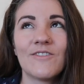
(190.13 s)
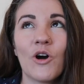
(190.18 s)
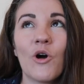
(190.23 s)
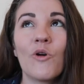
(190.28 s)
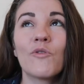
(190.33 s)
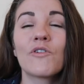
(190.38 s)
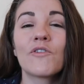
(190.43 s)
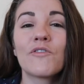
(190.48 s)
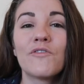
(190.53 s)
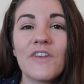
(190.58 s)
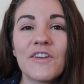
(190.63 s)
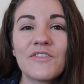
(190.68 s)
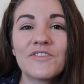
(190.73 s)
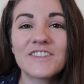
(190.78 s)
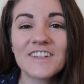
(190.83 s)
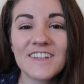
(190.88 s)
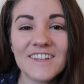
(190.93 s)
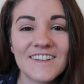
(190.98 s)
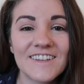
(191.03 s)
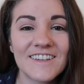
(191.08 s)
Over
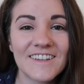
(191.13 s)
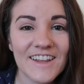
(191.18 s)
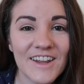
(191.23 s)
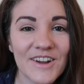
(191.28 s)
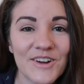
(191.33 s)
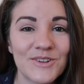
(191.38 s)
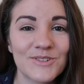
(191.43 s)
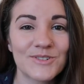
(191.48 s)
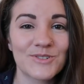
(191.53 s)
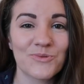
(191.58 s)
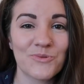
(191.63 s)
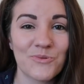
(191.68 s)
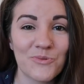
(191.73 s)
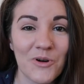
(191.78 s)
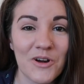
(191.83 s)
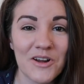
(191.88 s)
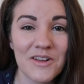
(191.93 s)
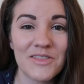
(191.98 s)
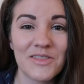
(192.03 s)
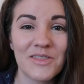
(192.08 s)
15 years
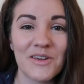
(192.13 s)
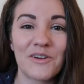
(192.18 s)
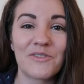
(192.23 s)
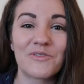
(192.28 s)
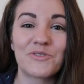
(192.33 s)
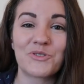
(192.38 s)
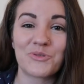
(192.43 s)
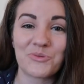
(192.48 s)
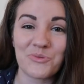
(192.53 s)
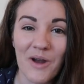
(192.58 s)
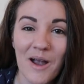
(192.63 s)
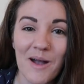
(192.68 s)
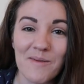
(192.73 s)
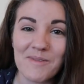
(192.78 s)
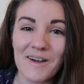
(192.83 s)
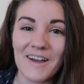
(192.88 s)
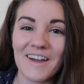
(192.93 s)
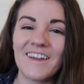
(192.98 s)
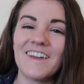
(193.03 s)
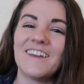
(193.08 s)
worth of
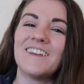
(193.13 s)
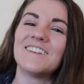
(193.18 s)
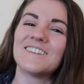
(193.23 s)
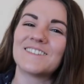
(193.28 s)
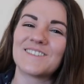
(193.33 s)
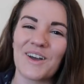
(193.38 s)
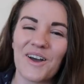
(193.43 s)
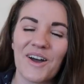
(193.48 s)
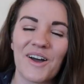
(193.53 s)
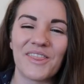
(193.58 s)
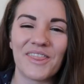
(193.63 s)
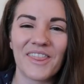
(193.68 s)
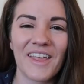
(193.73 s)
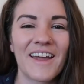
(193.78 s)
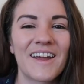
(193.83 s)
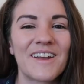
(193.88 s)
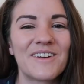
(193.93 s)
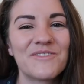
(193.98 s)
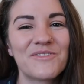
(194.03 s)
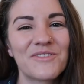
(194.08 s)
drama is
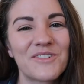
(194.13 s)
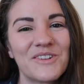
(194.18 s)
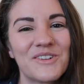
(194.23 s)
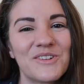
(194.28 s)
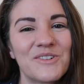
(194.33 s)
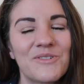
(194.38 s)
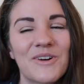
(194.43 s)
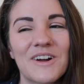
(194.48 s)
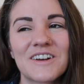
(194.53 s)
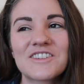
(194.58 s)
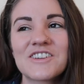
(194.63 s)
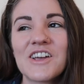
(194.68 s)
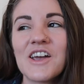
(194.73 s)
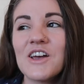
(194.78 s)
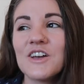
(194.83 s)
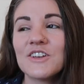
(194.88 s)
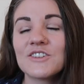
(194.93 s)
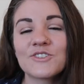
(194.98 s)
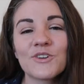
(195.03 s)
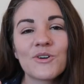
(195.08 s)
online for you to watch.
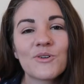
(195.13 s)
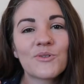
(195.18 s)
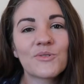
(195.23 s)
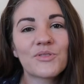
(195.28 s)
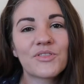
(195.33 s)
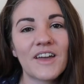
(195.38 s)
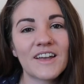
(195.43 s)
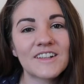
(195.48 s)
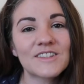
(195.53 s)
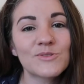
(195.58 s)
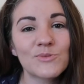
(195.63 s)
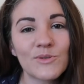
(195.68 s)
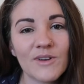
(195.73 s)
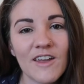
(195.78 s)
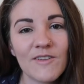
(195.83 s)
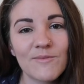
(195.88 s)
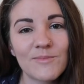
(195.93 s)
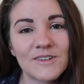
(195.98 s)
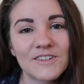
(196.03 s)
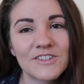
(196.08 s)
So that's what
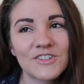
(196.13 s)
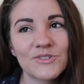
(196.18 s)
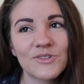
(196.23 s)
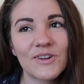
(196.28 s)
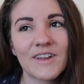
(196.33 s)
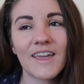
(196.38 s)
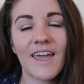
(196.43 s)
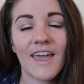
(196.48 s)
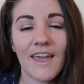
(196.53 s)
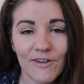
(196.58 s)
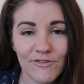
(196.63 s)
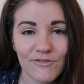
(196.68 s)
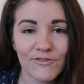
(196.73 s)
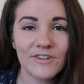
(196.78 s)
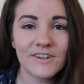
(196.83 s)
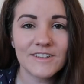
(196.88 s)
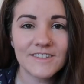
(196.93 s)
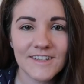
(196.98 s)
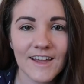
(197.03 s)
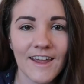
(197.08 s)
I've been doing.
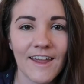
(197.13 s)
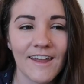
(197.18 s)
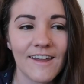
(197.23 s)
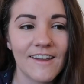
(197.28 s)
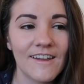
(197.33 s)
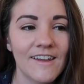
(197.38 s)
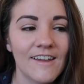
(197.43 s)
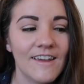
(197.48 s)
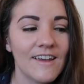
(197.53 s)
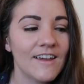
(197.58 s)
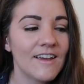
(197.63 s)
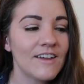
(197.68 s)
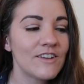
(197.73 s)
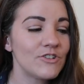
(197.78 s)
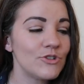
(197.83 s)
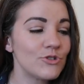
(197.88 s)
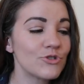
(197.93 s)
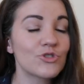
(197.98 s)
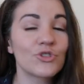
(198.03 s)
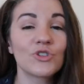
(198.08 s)
Every day,
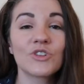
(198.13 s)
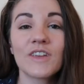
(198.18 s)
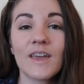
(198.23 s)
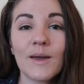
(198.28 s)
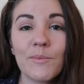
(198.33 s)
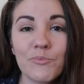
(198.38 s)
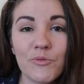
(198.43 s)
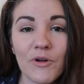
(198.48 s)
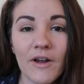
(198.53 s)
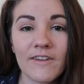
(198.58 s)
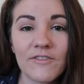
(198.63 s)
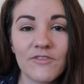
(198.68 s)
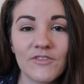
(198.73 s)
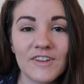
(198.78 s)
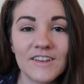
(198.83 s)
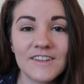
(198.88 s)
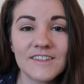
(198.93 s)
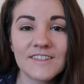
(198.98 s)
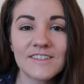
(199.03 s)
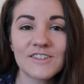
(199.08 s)
usually at
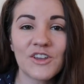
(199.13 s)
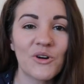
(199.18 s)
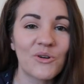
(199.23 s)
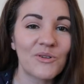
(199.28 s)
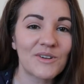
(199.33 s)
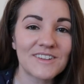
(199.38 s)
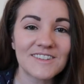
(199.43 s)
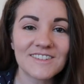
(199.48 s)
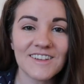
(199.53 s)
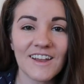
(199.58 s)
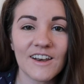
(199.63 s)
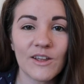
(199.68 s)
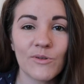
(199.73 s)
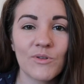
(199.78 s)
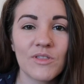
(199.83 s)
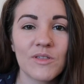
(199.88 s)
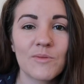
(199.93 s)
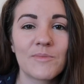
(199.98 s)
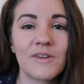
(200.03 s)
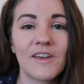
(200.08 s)
breakfast, coinciding
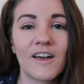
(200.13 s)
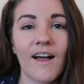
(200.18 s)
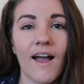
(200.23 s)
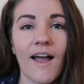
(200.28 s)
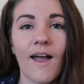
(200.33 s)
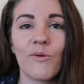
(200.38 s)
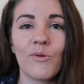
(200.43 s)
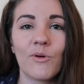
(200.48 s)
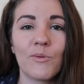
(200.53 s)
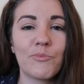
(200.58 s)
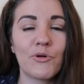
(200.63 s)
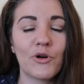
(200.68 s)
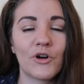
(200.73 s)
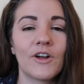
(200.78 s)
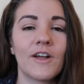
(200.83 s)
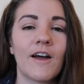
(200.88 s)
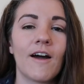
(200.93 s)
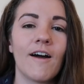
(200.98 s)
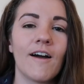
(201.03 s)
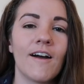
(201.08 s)
with a meal, I will
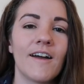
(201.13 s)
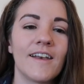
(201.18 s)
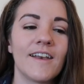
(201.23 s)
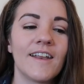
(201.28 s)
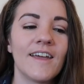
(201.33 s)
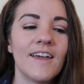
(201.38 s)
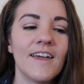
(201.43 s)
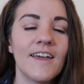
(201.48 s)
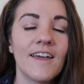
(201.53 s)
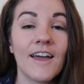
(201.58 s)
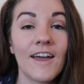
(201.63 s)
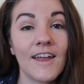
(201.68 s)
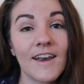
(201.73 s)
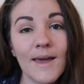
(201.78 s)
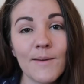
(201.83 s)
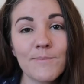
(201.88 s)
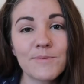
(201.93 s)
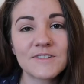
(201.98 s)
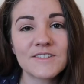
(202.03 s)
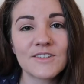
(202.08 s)
put on an
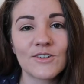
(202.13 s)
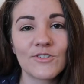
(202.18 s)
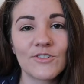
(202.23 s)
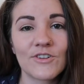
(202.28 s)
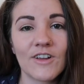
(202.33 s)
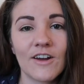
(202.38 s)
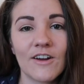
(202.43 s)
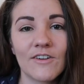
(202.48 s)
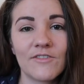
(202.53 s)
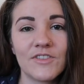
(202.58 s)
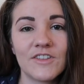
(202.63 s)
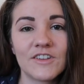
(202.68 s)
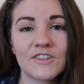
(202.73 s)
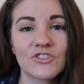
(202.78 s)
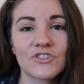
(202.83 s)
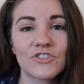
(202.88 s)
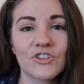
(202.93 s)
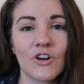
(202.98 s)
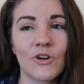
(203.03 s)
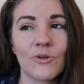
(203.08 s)
episode of
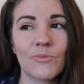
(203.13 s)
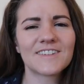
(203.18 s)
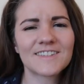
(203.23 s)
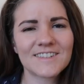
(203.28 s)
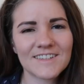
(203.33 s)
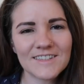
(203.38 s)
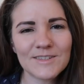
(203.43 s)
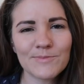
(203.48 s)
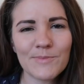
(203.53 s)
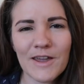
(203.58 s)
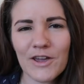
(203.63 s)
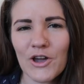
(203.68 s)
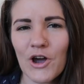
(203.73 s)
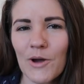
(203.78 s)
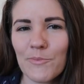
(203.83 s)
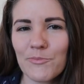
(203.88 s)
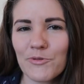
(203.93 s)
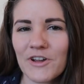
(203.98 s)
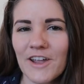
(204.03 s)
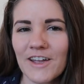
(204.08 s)
this show. Since my
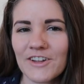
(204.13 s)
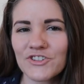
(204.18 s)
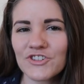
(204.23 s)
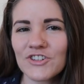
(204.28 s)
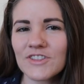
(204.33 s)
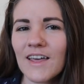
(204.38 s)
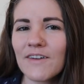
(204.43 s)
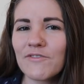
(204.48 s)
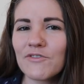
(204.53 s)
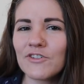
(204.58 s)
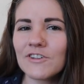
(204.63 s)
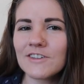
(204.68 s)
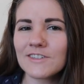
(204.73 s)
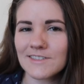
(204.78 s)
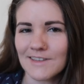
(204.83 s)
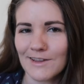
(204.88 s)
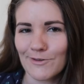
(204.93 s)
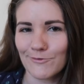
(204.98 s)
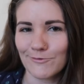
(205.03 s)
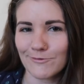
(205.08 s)
comprehension level
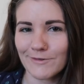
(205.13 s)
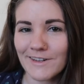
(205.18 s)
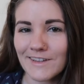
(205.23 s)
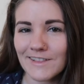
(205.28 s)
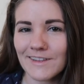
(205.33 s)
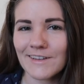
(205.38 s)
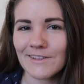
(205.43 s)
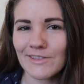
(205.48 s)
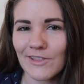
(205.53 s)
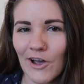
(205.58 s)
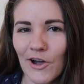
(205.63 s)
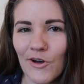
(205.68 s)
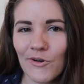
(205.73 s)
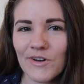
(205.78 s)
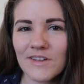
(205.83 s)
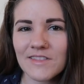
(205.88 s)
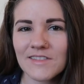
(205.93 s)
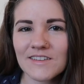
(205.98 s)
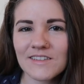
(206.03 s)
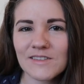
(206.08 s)
is like really
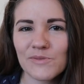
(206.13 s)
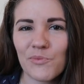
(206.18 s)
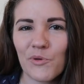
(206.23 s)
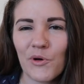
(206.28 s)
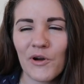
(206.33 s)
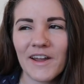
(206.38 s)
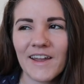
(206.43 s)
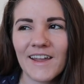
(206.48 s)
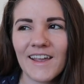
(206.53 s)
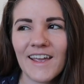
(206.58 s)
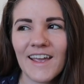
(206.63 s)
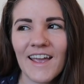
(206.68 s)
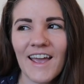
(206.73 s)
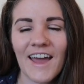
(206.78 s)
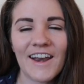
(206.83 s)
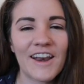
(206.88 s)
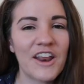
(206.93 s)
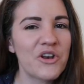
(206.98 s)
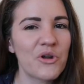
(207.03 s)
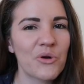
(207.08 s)
low at this point,
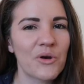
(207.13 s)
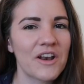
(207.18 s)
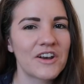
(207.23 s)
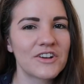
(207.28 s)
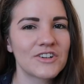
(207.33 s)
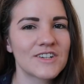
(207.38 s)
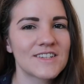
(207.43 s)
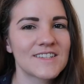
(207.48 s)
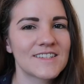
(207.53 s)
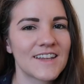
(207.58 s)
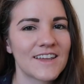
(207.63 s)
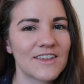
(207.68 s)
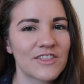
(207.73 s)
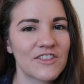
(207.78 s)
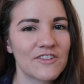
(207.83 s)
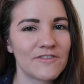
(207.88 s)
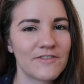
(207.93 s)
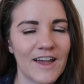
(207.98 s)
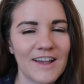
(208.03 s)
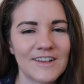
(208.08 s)
and I don't
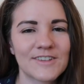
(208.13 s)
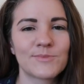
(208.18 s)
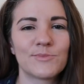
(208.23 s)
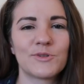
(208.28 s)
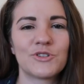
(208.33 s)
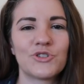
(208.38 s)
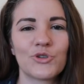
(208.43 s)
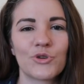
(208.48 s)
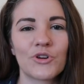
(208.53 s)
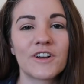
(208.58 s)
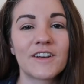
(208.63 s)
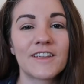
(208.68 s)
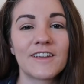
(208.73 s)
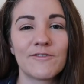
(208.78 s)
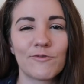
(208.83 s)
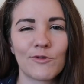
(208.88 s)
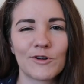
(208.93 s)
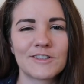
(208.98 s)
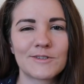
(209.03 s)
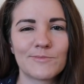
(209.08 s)
understand the vast majority
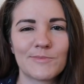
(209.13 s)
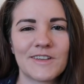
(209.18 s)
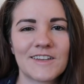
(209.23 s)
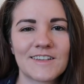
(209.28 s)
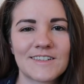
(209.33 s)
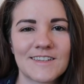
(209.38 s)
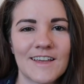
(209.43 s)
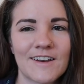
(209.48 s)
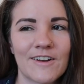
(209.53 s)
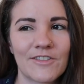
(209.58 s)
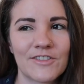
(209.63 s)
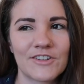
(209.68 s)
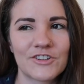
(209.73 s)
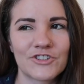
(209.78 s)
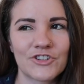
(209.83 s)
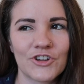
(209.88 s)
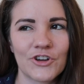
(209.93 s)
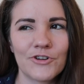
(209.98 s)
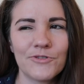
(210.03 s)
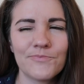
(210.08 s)
of what's being said on the
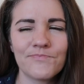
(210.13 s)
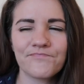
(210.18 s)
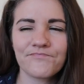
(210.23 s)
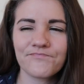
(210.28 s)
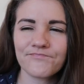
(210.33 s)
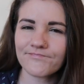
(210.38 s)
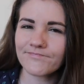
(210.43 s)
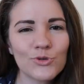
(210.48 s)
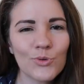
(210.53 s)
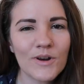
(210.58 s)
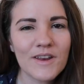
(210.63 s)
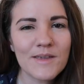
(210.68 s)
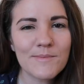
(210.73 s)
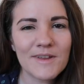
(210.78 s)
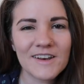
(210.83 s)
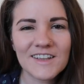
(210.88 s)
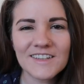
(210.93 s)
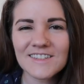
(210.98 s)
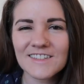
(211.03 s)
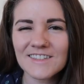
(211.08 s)
show, 20
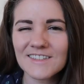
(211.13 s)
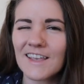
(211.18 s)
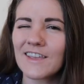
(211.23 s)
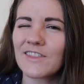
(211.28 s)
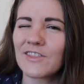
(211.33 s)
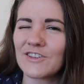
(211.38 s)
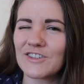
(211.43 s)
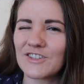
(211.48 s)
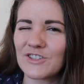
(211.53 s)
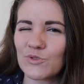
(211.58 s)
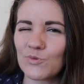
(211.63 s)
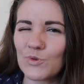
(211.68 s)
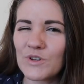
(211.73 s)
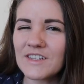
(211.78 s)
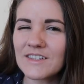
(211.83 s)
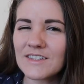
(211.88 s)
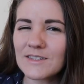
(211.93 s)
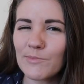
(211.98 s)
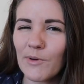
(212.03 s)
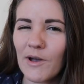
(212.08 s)
minutes is like the
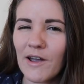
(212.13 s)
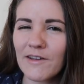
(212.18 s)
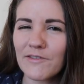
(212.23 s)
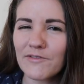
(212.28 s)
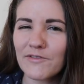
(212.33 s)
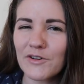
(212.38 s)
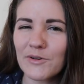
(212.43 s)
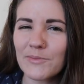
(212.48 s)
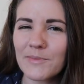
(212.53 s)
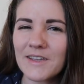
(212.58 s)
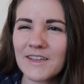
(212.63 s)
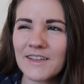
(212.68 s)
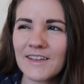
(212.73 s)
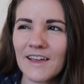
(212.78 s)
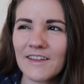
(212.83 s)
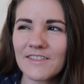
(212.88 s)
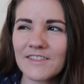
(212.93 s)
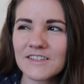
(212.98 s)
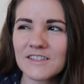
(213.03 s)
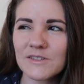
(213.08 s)
sweet spot for me
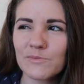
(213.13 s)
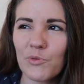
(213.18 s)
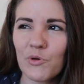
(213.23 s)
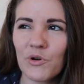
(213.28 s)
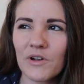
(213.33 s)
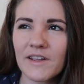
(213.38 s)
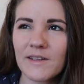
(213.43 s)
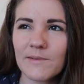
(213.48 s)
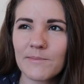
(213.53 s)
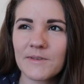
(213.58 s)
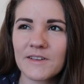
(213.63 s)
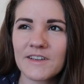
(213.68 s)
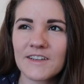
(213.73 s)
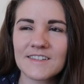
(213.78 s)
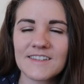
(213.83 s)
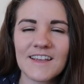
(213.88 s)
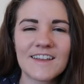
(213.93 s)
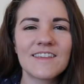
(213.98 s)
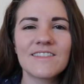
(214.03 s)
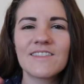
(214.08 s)
at this point,
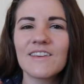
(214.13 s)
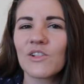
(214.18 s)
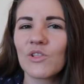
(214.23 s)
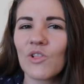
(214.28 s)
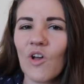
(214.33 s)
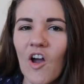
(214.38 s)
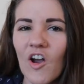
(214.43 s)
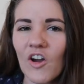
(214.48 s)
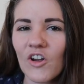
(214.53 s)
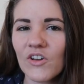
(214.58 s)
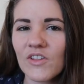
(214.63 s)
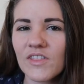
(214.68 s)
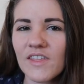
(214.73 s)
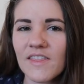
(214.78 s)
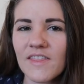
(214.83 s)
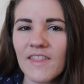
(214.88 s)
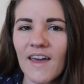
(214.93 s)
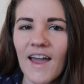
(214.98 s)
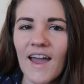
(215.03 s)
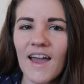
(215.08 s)
because anything longer
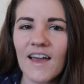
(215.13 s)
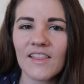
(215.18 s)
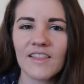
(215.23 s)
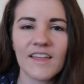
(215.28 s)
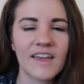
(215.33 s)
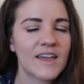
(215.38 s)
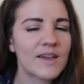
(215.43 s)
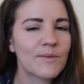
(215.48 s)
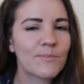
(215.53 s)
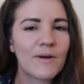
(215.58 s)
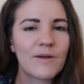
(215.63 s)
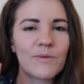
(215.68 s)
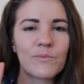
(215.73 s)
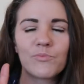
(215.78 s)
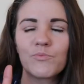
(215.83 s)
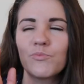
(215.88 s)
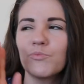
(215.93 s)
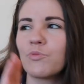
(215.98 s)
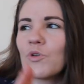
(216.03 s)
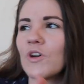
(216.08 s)
than that, like my
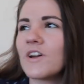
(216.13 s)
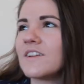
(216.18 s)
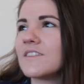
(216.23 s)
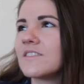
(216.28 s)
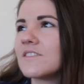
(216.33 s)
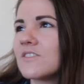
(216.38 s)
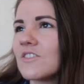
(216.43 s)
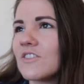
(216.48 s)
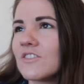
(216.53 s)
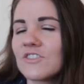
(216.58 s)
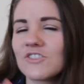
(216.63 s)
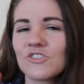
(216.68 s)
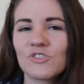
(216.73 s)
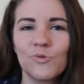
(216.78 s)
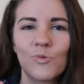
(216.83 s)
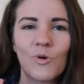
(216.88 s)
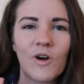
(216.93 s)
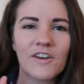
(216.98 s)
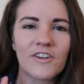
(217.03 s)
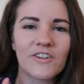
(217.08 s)
brain starts to
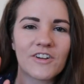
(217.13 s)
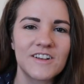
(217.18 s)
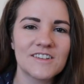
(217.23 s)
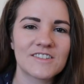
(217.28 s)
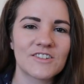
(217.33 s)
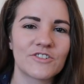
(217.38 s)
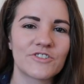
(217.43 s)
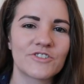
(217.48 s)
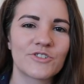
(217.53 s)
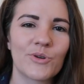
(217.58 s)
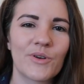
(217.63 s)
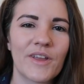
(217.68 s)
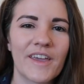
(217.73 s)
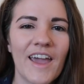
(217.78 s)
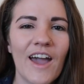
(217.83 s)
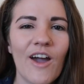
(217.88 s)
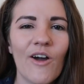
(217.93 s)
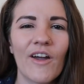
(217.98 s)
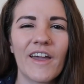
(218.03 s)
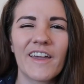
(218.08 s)
wander, I start
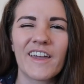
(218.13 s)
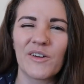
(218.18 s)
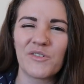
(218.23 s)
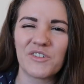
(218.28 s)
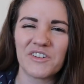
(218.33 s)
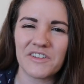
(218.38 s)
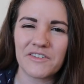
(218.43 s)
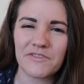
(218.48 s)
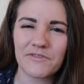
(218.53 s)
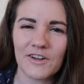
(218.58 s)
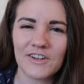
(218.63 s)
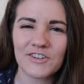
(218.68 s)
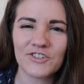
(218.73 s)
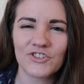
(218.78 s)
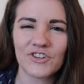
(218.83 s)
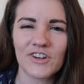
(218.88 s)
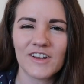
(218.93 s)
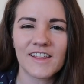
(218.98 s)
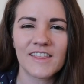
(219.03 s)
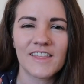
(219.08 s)
zoning out, I get really
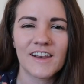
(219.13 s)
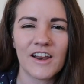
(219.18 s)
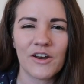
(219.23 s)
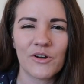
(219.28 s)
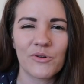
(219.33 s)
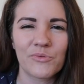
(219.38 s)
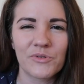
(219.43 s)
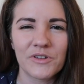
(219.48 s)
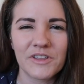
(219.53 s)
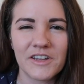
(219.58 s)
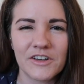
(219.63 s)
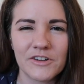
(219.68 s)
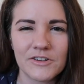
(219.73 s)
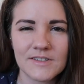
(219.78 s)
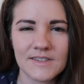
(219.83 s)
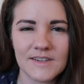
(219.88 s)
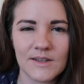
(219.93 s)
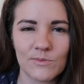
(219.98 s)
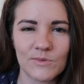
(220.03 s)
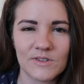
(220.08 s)
frustrated that I don't really
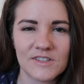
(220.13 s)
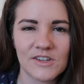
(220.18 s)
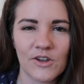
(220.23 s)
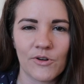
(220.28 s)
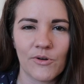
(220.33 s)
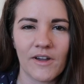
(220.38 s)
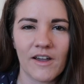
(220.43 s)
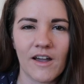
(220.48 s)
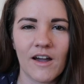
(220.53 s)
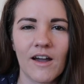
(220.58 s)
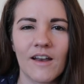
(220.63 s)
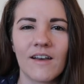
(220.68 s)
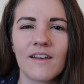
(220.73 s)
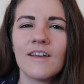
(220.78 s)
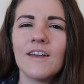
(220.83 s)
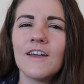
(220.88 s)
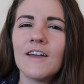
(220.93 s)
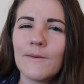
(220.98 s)
understand what's going on.